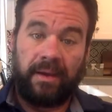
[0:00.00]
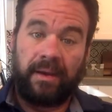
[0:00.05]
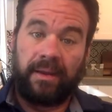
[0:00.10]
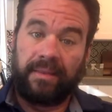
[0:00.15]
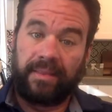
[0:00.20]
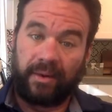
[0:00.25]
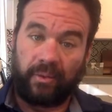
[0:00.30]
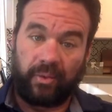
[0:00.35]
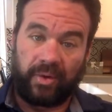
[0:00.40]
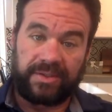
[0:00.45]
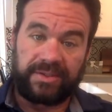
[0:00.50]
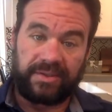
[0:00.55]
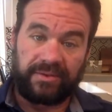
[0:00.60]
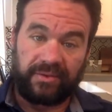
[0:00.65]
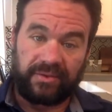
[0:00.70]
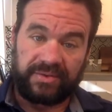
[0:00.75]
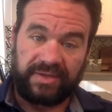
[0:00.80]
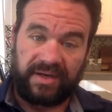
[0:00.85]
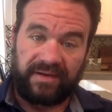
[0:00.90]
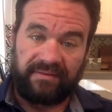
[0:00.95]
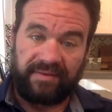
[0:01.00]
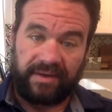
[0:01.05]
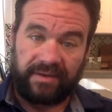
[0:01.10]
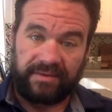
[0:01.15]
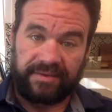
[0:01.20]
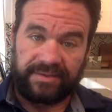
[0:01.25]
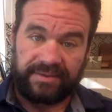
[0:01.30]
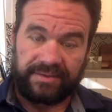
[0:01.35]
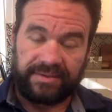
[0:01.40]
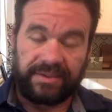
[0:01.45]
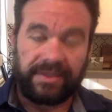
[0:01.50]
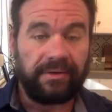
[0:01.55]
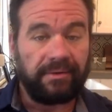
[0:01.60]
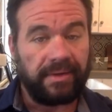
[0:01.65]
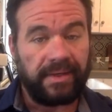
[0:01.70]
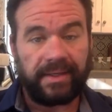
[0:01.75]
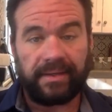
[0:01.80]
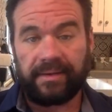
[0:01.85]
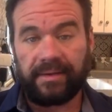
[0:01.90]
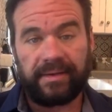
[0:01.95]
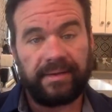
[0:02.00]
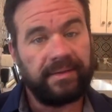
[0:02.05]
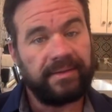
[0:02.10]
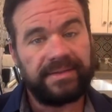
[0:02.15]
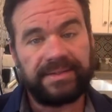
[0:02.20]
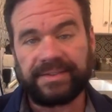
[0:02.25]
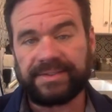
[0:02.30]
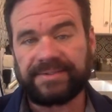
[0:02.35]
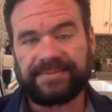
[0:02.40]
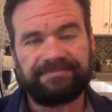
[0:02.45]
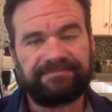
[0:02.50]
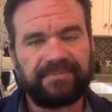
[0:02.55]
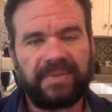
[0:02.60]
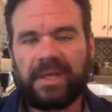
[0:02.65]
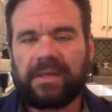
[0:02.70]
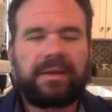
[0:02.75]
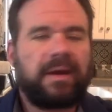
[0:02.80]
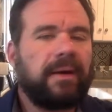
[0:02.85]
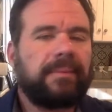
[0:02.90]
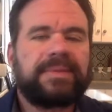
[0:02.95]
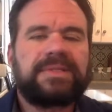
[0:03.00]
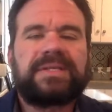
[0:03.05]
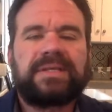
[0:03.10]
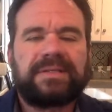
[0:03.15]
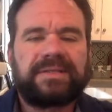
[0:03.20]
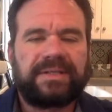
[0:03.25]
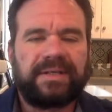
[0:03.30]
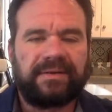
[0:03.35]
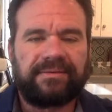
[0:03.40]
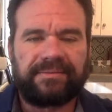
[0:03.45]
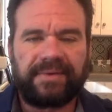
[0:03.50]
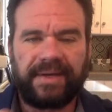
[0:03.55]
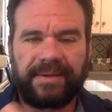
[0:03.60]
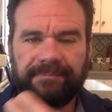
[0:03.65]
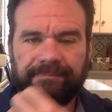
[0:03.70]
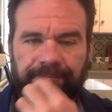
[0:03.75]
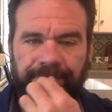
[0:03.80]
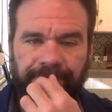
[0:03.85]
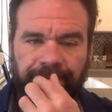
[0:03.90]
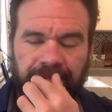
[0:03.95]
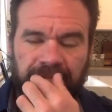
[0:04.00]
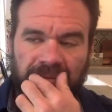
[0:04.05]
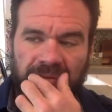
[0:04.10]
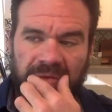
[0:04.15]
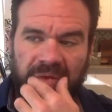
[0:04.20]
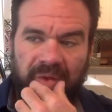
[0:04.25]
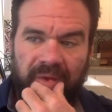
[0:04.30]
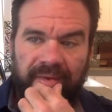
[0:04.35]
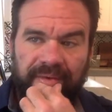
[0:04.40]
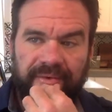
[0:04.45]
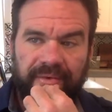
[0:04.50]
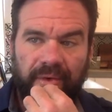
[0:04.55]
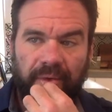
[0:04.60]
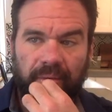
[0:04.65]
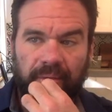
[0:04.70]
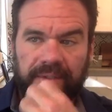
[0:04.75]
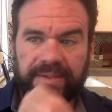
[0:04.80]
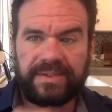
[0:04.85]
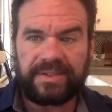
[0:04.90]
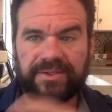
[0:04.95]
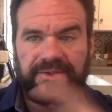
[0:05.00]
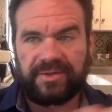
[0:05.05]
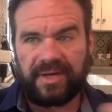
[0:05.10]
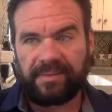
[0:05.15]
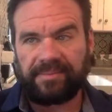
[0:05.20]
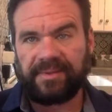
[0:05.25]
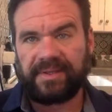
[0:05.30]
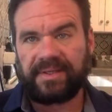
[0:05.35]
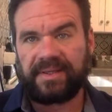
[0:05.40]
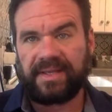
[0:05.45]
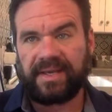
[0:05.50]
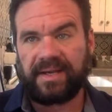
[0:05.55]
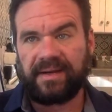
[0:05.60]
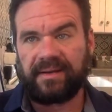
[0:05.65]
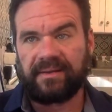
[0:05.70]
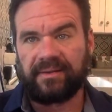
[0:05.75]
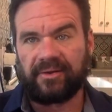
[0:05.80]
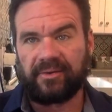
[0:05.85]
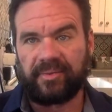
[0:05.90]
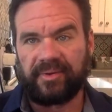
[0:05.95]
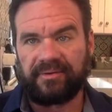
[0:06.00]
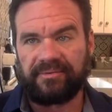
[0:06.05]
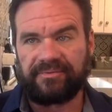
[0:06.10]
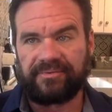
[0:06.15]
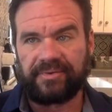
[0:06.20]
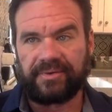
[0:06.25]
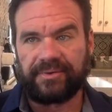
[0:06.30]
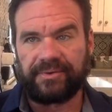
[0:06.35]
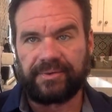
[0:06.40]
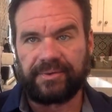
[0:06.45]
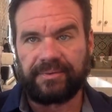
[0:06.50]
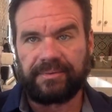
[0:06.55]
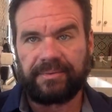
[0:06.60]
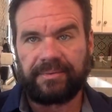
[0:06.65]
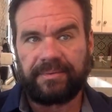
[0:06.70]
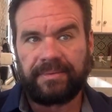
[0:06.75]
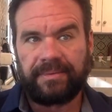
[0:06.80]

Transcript: that works on those kind of viruses, right? Just common sense stuff, right? So let's extrapolate that a little bit further.